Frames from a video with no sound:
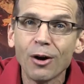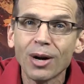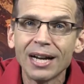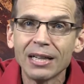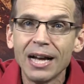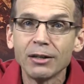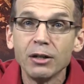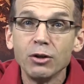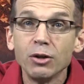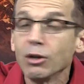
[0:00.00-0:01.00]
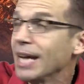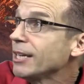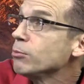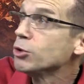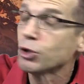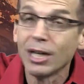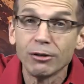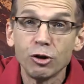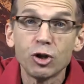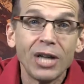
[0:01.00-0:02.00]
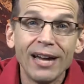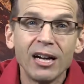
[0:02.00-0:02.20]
kind of like like it was like just staying